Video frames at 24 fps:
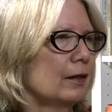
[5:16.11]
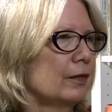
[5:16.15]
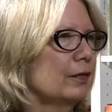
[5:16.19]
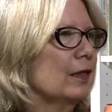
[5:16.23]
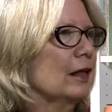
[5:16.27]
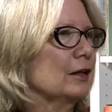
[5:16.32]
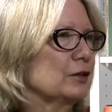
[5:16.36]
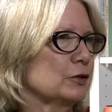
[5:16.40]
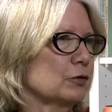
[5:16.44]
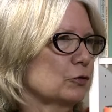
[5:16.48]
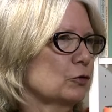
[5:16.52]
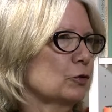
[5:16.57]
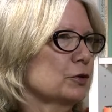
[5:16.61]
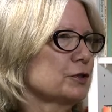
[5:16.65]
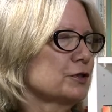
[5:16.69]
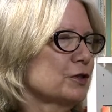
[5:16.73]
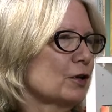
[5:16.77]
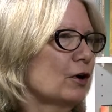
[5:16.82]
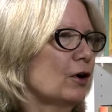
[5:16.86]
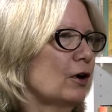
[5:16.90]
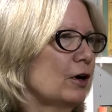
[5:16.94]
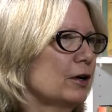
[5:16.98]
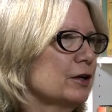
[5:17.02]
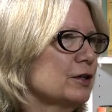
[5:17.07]
That's, of course,
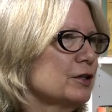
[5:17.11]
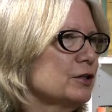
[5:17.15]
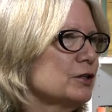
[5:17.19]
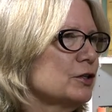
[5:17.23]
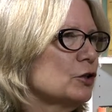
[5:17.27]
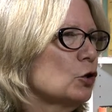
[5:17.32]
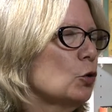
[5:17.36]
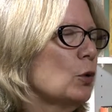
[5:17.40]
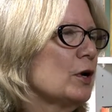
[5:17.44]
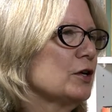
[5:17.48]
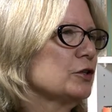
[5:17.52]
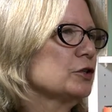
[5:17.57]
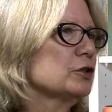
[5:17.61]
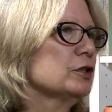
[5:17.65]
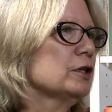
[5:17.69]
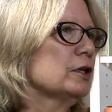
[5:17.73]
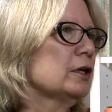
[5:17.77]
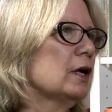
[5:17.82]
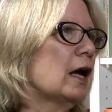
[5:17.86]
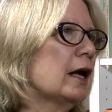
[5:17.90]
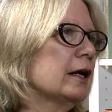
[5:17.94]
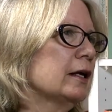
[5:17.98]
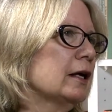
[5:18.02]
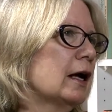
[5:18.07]
the hardest
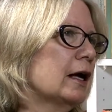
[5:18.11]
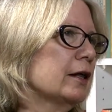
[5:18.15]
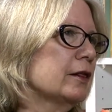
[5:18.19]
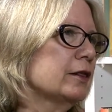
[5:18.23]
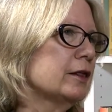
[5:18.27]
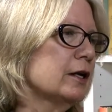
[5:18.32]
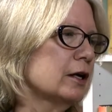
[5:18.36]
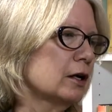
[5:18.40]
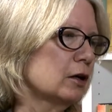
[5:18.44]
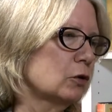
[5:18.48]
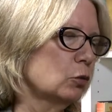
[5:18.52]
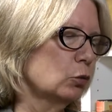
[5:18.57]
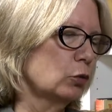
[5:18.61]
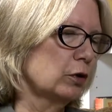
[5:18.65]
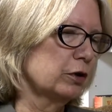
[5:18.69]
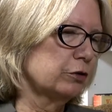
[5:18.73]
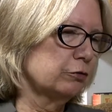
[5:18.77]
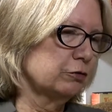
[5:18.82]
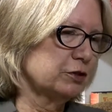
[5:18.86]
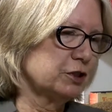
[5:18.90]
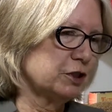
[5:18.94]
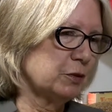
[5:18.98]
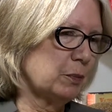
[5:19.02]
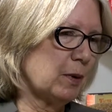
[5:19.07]
question. I think with
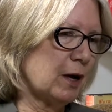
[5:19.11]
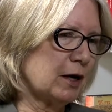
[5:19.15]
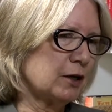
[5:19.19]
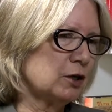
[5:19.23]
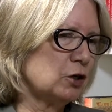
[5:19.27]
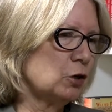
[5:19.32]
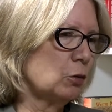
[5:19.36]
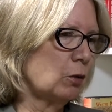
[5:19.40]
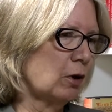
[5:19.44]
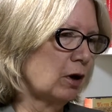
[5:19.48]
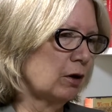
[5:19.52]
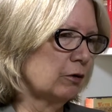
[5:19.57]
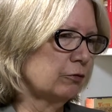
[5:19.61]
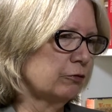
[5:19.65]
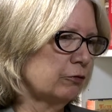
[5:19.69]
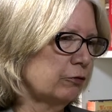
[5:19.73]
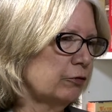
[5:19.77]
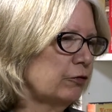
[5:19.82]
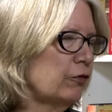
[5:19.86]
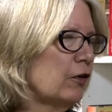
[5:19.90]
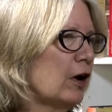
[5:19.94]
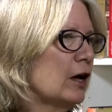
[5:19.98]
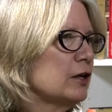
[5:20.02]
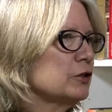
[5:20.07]
respect to our
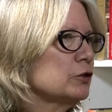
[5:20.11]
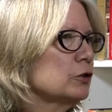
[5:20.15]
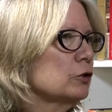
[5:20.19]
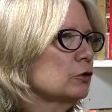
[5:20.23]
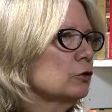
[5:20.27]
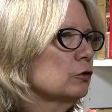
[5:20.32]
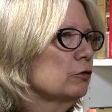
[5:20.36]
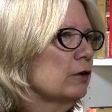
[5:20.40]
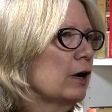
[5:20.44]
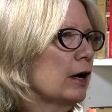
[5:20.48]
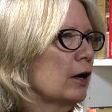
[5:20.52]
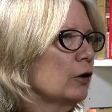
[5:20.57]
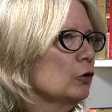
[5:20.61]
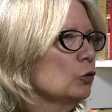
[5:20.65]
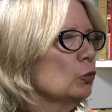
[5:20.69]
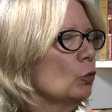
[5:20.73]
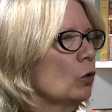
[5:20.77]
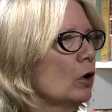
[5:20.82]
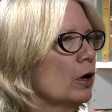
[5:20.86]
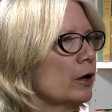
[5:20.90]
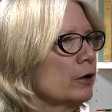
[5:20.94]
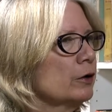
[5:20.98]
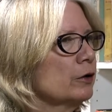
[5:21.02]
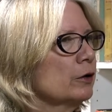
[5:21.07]
fossil
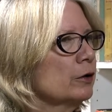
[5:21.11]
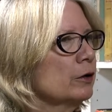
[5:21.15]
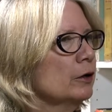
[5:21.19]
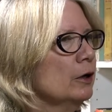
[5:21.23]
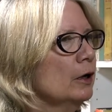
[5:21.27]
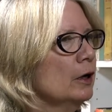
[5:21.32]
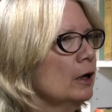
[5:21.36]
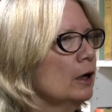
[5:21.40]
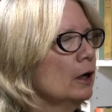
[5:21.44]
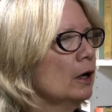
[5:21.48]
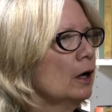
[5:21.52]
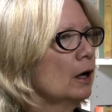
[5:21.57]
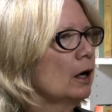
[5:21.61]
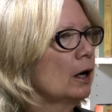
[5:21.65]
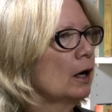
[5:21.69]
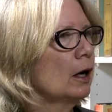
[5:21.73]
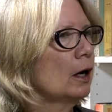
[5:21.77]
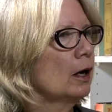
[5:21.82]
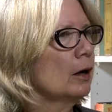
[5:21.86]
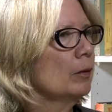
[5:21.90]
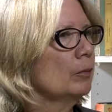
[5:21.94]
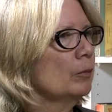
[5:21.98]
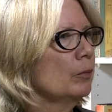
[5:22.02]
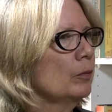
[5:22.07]
groundwater,
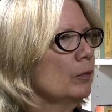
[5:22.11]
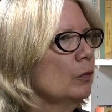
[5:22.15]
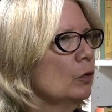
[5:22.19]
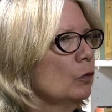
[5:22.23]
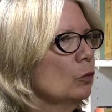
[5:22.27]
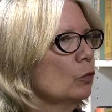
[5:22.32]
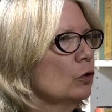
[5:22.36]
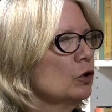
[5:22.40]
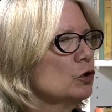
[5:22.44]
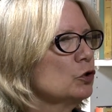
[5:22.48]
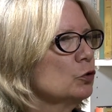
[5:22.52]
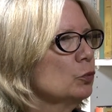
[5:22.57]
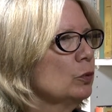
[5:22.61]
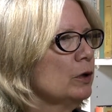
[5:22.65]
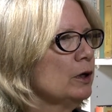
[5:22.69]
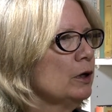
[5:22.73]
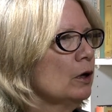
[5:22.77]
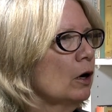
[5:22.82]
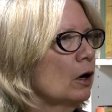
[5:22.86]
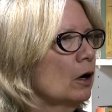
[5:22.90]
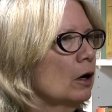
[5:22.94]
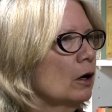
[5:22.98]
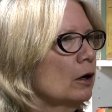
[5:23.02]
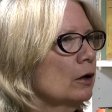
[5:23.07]
which we
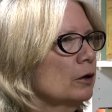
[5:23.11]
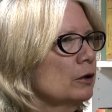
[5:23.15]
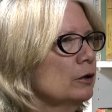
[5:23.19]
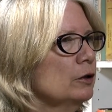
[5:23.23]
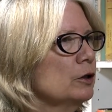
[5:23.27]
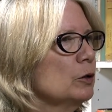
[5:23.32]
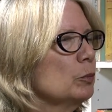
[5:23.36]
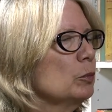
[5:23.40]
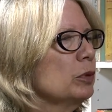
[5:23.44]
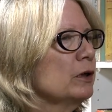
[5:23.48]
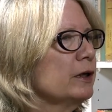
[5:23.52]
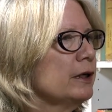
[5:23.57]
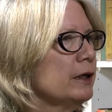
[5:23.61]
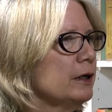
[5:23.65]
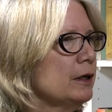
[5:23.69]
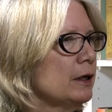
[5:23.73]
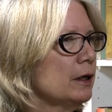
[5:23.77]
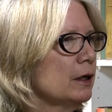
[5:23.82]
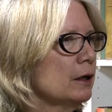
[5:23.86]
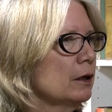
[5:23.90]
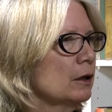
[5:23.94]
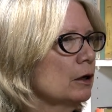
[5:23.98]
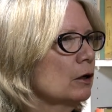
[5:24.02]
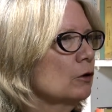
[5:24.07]
are
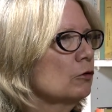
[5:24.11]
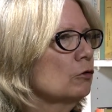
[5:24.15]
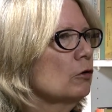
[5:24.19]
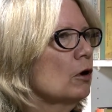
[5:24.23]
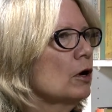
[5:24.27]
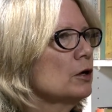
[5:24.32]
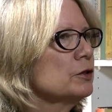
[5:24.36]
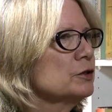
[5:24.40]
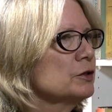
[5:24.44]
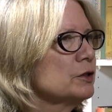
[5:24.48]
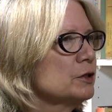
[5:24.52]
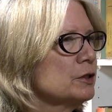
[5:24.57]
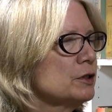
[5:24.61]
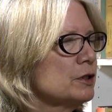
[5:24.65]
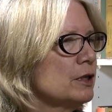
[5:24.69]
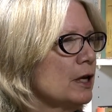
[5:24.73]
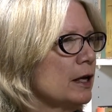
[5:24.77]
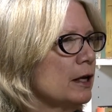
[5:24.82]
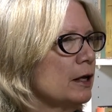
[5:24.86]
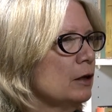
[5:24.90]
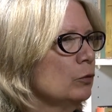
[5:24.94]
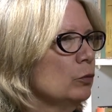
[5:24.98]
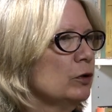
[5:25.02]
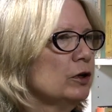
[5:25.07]
depleting across the
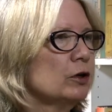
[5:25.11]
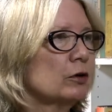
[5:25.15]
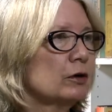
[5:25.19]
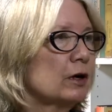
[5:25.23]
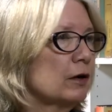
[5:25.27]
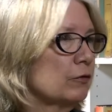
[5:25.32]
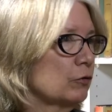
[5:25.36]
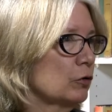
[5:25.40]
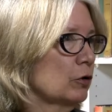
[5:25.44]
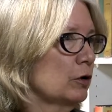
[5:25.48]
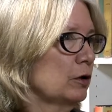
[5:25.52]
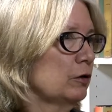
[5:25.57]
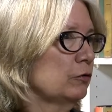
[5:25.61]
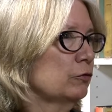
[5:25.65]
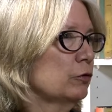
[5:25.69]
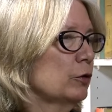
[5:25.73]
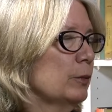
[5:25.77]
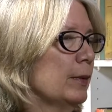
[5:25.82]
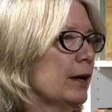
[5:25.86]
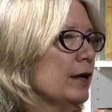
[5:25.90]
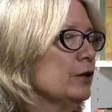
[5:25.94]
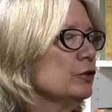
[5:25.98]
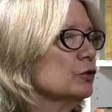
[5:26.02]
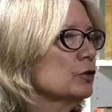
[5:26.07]
state. We don't have good
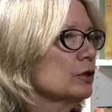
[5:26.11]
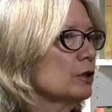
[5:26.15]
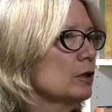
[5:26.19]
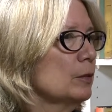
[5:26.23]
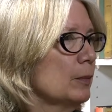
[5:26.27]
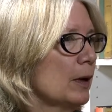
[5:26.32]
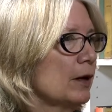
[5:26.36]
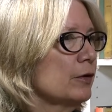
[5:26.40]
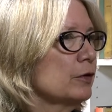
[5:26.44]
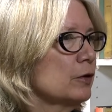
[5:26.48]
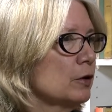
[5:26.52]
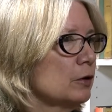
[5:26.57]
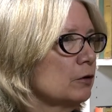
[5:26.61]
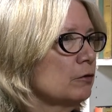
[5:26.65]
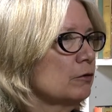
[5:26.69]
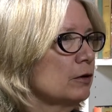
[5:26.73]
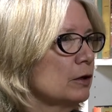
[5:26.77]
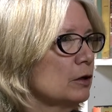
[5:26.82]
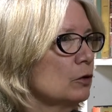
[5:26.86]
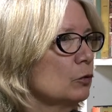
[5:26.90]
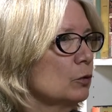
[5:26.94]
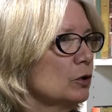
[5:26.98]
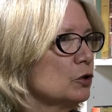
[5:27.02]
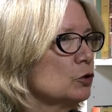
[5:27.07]
information about the
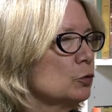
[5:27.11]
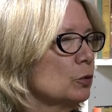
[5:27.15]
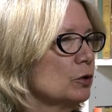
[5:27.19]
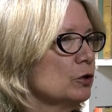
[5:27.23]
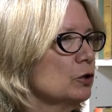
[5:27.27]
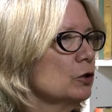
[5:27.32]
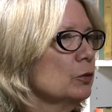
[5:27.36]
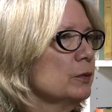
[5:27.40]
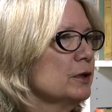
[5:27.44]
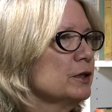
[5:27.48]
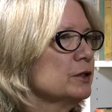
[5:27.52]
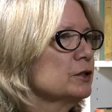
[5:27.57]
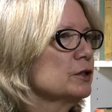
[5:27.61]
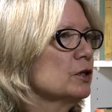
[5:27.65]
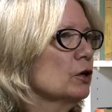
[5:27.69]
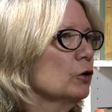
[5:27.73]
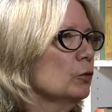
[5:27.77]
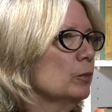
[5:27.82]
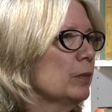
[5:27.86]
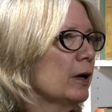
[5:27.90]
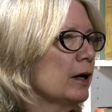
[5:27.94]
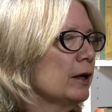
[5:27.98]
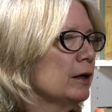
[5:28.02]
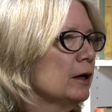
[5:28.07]
degree to which we're doing so,
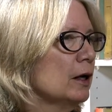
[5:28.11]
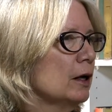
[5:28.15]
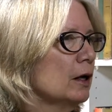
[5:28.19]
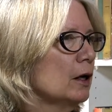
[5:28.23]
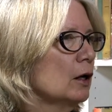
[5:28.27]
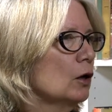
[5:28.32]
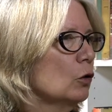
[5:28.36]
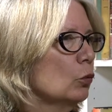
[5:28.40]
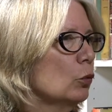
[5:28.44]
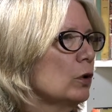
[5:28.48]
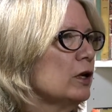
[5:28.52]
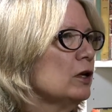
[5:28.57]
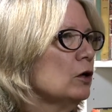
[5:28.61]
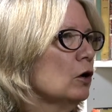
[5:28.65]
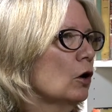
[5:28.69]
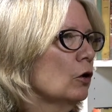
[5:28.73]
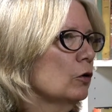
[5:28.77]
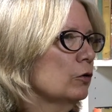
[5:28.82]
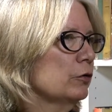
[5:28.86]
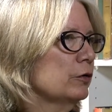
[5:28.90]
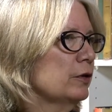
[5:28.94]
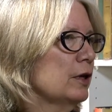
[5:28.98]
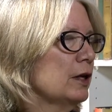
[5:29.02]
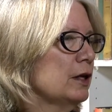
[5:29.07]
but we
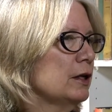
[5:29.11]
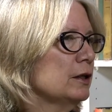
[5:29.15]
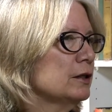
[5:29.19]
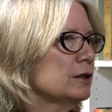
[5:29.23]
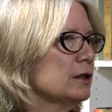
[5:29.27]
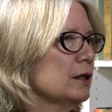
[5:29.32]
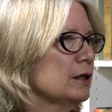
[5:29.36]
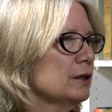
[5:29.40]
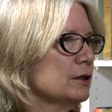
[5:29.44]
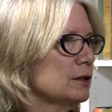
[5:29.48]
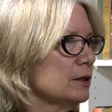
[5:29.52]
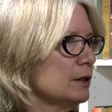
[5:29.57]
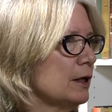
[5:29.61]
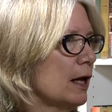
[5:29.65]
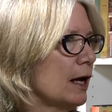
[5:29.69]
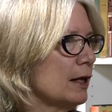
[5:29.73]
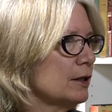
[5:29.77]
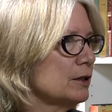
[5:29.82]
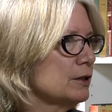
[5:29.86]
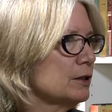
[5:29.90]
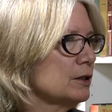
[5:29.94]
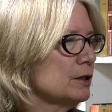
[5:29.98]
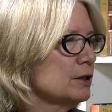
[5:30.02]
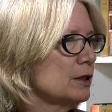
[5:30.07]
know that it's
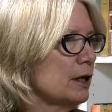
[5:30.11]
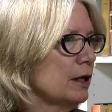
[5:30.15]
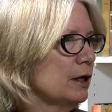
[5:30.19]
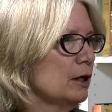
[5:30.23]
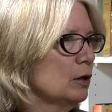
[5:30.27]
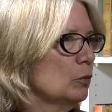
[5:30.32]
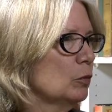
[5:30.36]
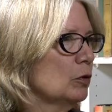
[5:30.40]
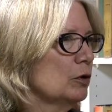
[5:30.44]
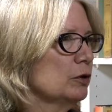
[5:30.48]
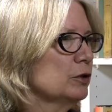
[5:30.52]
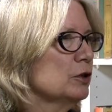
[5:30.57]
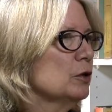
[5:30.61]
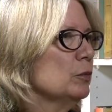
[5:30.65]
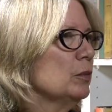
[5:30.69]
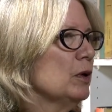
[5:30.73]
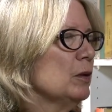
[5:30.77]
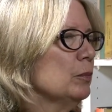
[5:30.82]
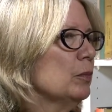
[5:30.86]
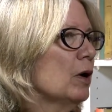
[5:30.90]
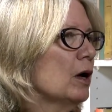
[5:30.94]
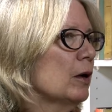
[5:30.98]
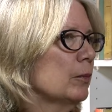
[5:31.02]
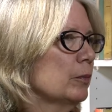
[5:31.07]
not sustainable to
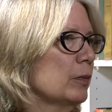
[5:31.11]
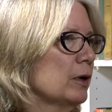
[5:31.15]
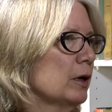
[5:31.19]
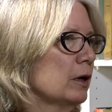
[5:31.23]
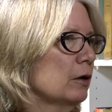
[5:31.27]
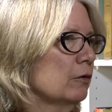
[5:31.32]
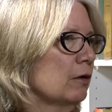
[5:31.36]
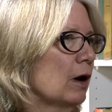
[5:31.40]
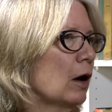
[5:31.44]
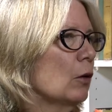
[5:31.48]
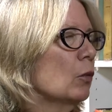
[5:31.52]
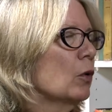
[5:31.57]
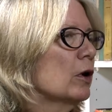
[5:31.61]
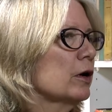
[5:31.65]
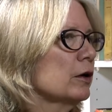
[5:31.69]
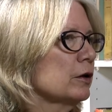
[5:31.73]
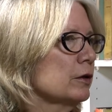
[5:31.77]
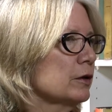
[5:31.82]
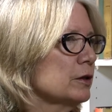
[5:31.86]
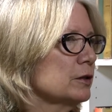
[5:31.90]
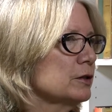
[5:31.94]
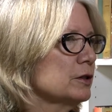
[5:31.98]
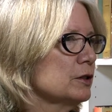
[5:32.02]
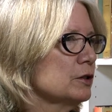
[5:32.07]
be pumping
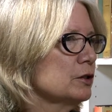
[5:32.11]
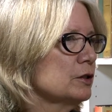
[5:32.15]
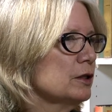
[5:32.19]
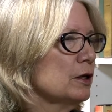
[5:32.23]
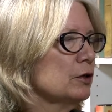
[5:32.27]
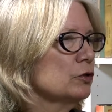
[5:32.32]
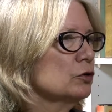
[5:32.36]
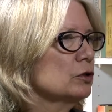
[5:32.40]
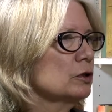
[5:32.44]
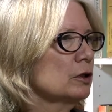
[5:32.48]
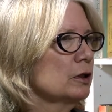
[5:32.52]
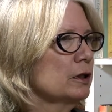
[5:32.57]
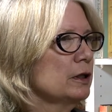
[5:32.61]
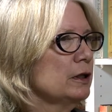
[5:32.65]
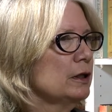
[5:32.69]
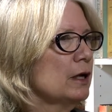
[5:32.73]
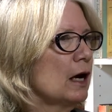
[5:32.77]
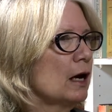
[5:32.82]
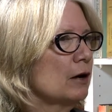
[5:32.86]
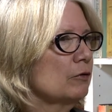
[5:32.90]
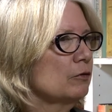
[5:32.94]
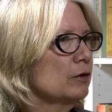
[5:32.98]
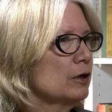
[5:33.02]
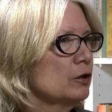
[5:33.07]
groundwater that's essentially
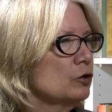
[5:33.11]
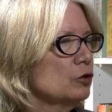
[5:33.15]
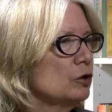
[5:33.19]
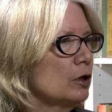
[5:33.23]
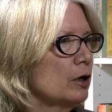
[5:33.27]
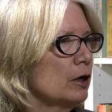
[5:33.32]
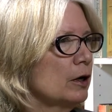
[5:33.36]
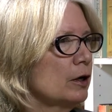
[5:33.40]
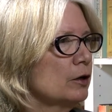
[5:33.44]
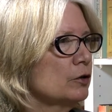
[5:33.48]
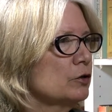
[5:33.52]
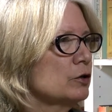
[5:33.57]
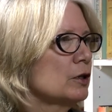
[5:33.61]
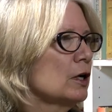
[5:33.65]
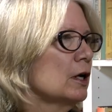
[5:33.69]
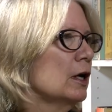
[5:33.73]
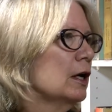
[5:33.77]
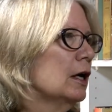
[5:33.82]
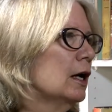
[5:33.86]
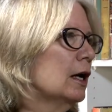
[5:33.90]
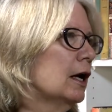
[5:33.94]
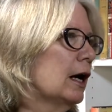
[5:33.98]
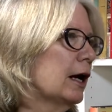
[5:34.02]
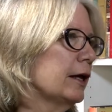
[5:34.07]
not recharged.
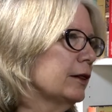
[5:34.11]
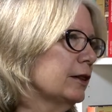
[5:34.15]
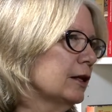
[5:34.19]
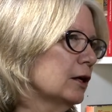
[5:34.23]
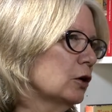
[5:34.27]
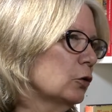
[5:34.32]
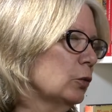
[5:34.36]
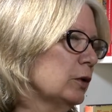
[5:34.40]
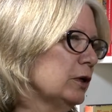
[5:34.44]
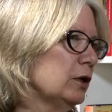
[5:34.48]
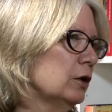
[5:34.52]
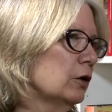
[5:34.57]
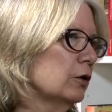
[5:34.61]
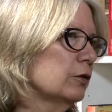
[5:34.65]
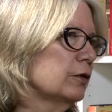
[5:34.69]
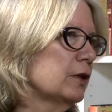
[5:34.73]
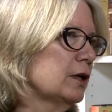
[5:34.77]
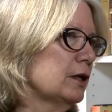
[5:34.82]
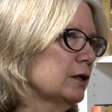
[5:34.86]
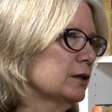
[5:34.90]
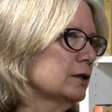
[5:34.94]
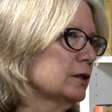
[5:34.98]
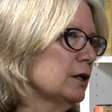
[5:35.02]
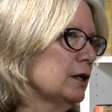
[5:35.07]
I think we know
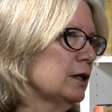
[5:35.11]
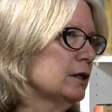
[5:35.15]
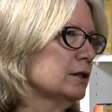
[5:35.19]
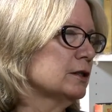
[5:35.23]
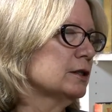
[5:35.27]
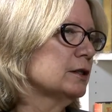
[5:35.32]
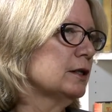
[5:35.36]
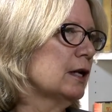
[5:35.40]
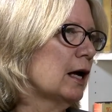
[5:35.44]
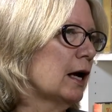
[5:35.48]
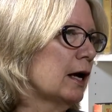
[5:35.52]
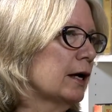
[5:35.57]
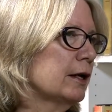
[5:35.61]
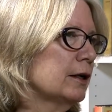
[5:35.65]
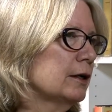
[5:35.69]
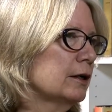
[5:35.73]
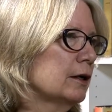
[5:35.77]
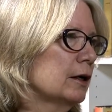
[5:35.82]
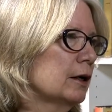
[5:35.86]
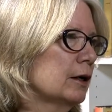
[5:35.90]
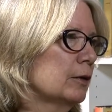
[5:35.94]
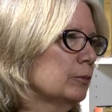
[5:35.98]
that it's not...